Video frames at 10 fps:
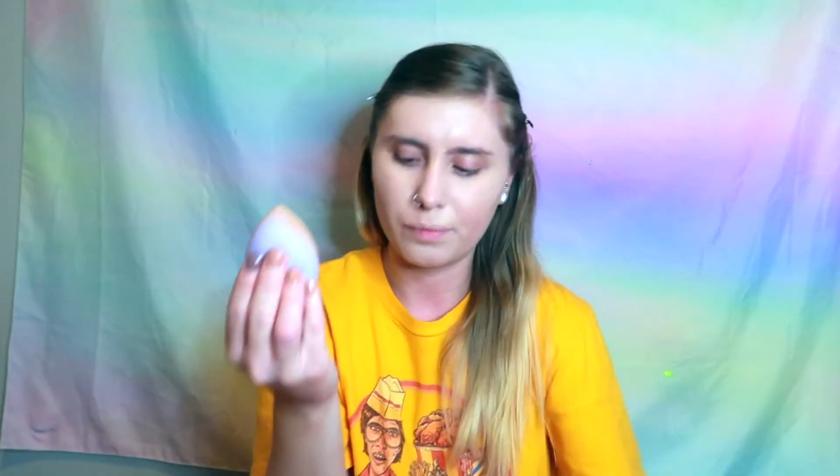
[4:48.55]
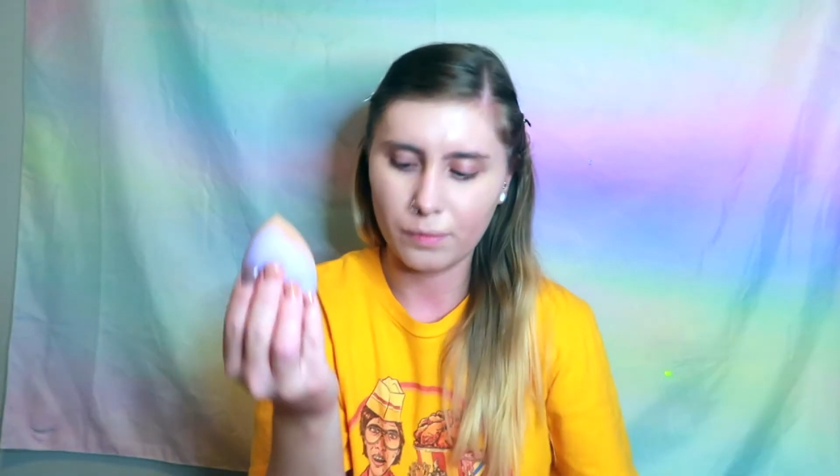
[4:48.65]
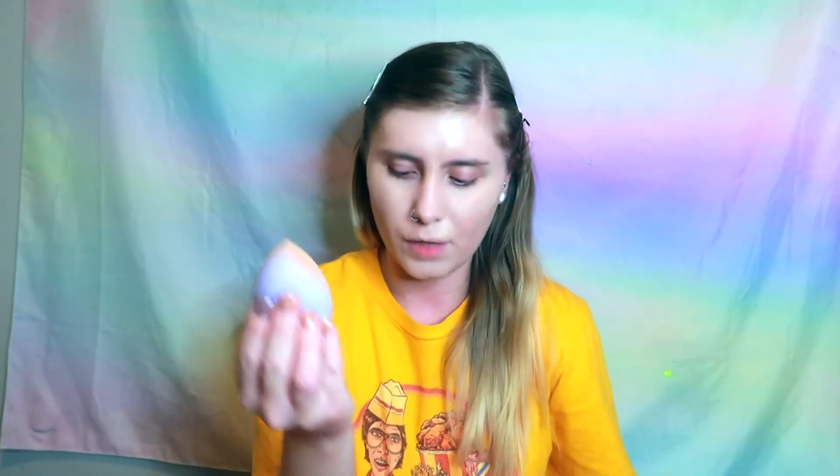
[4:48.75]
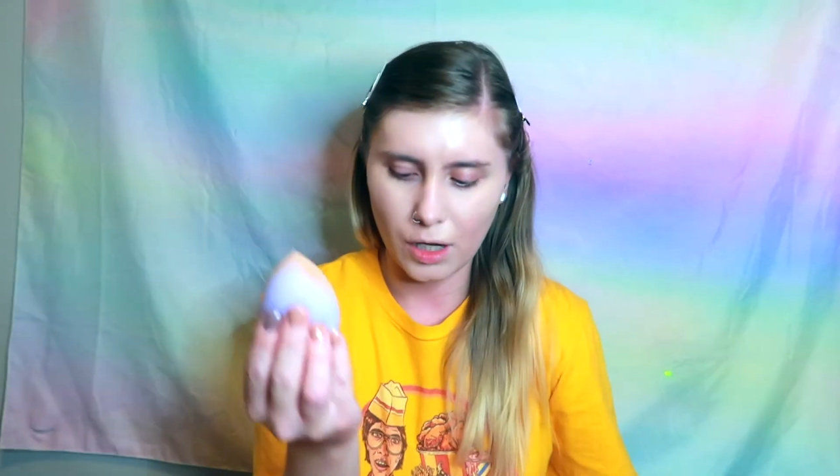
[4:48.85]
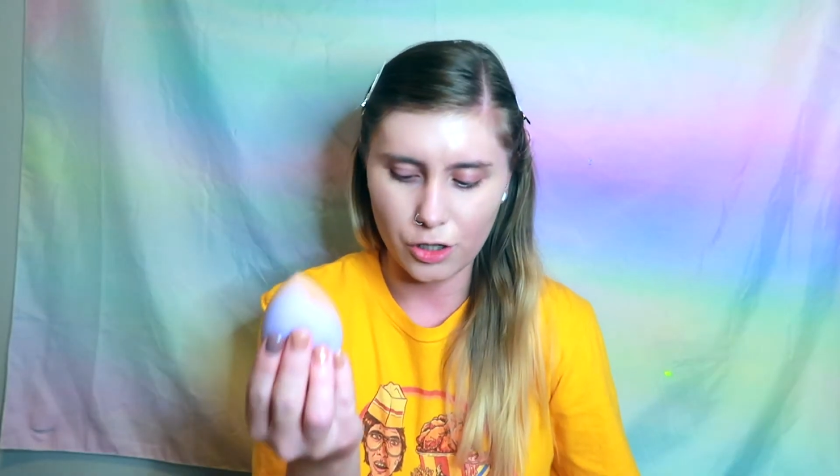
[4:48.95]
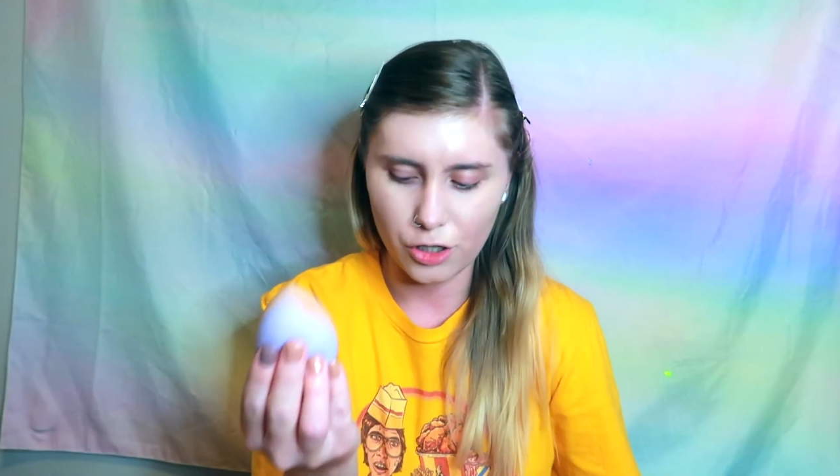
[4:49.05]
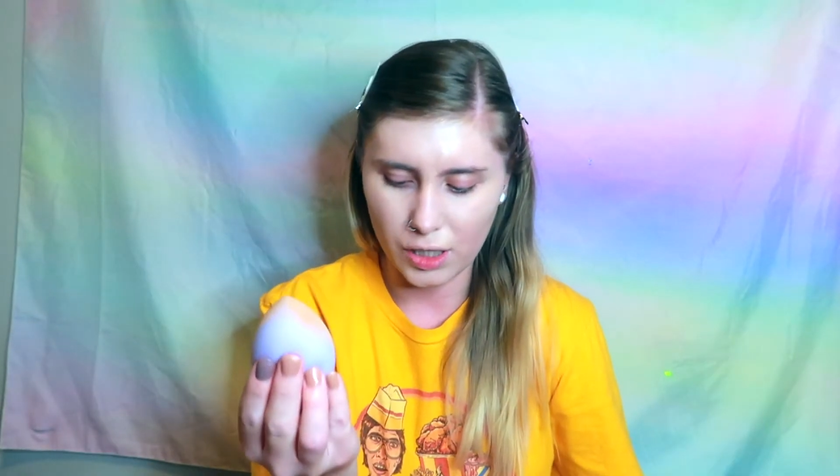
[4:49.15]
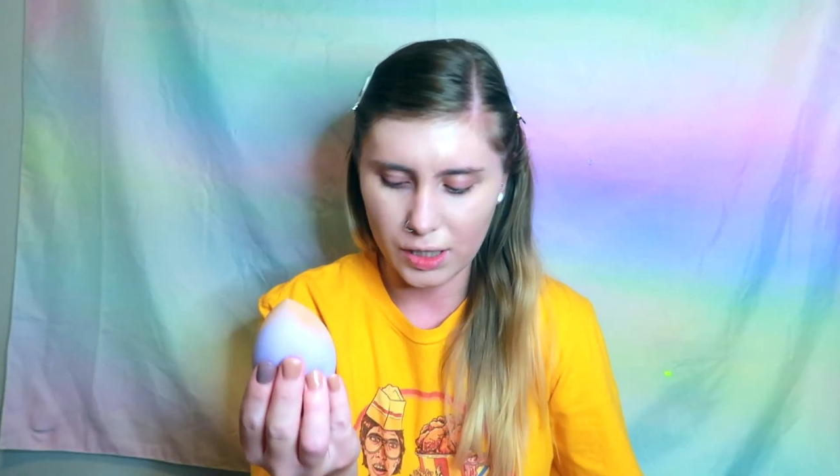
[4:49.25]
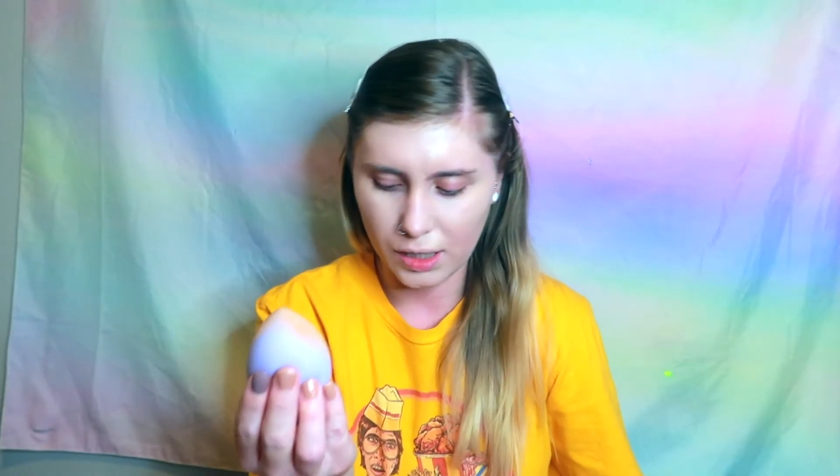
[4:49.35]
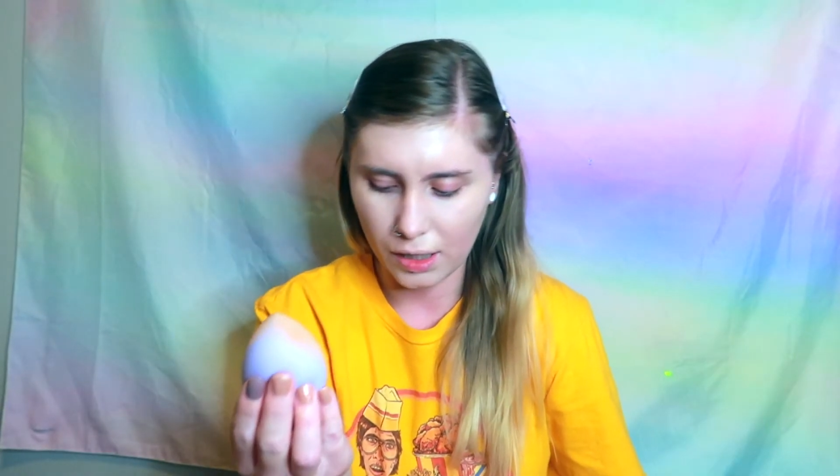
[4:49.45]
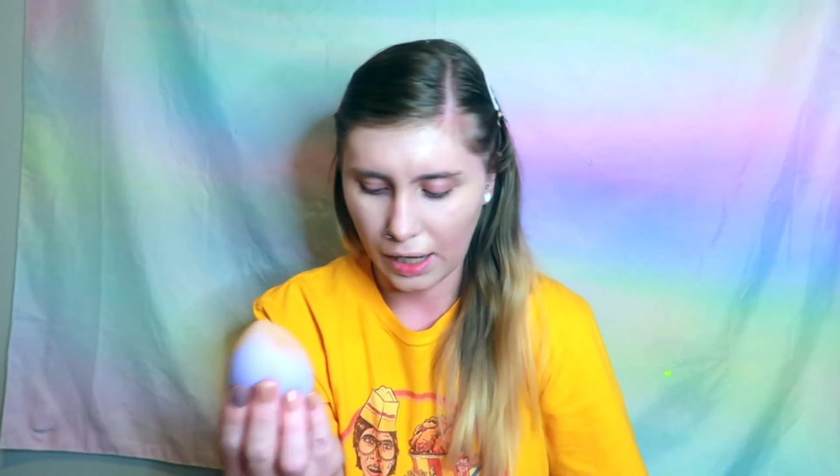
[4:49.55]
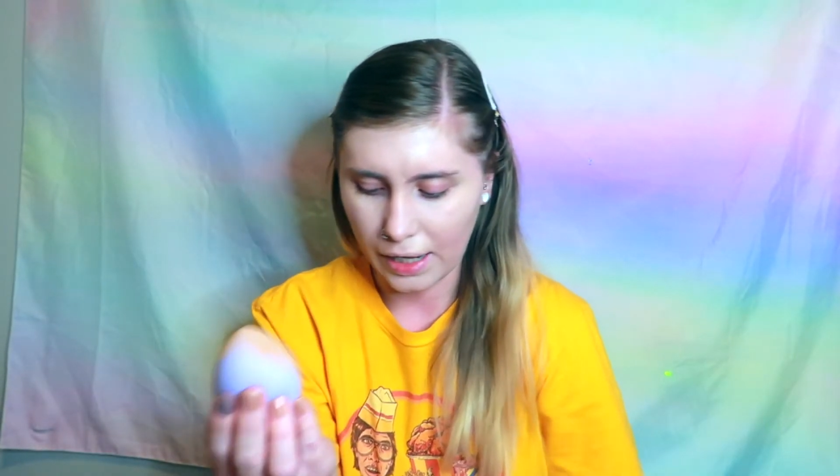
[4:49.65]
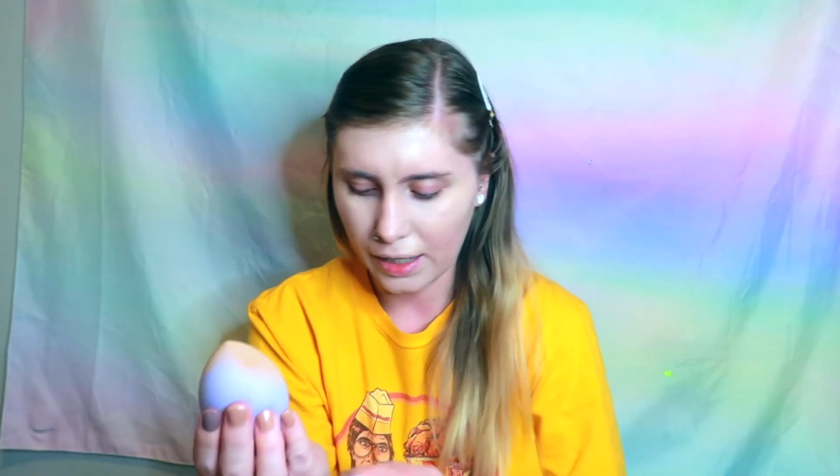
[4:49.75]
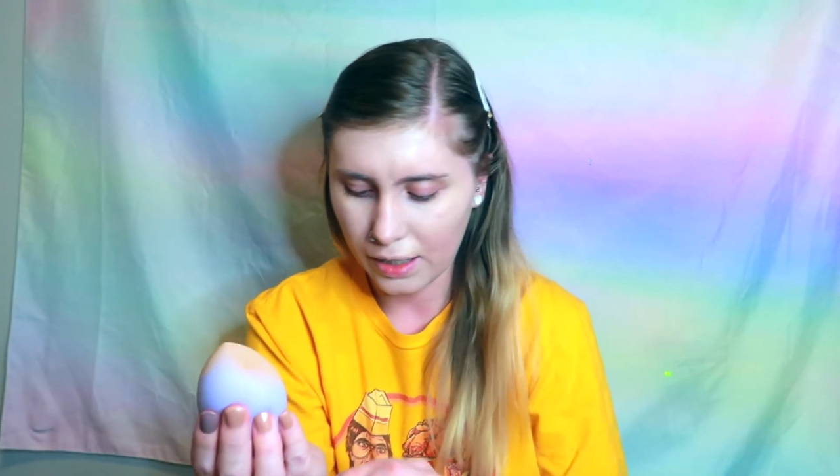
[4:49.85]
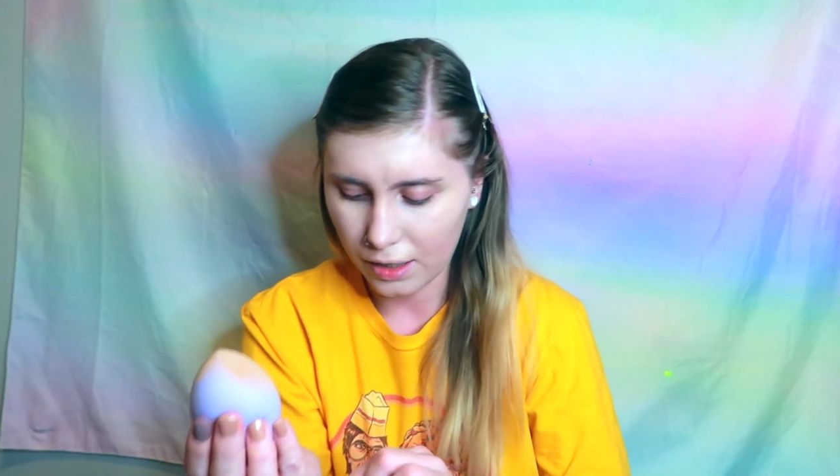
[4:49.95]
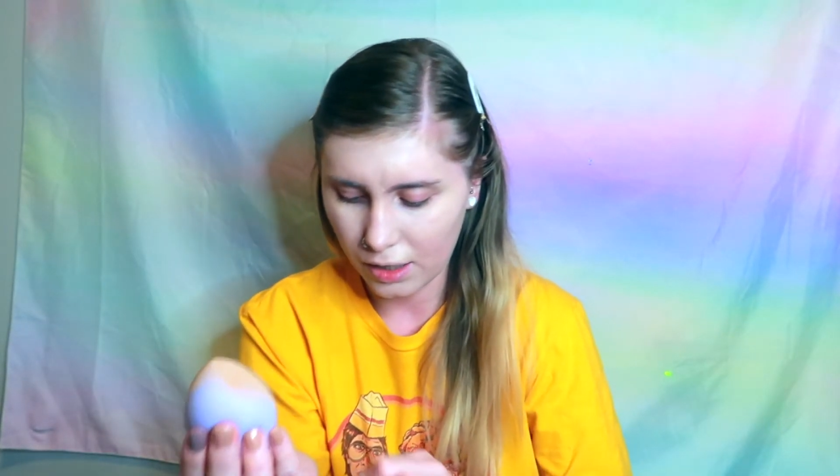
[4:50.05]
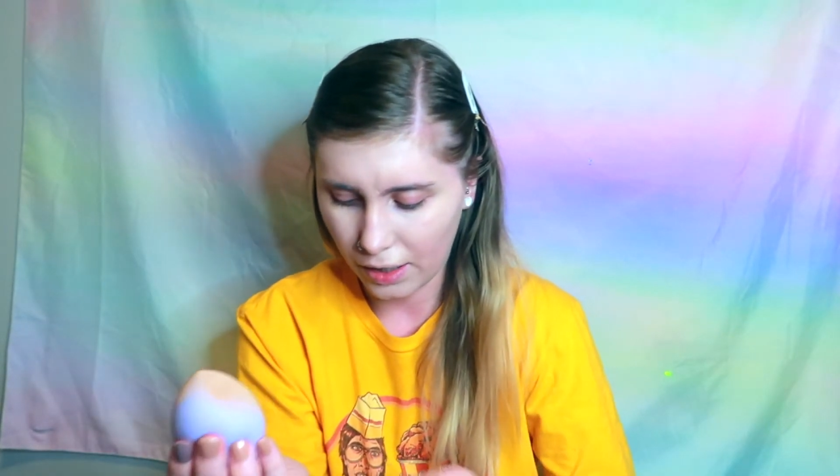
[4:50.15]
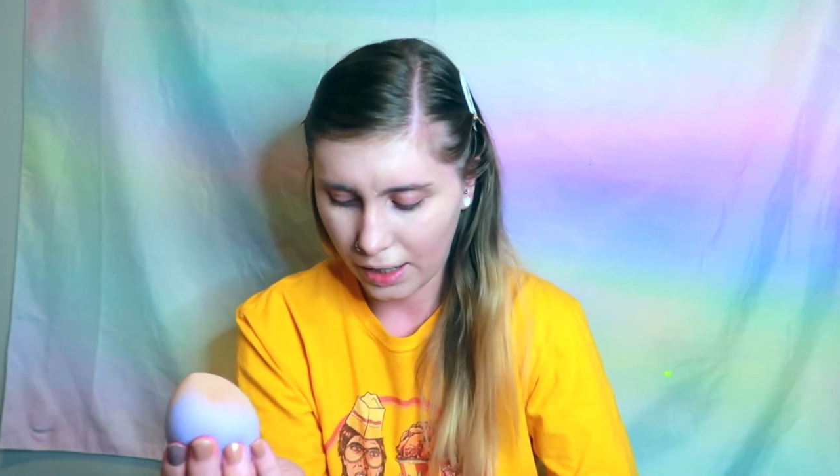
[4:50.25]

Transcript: adjust the lighting so that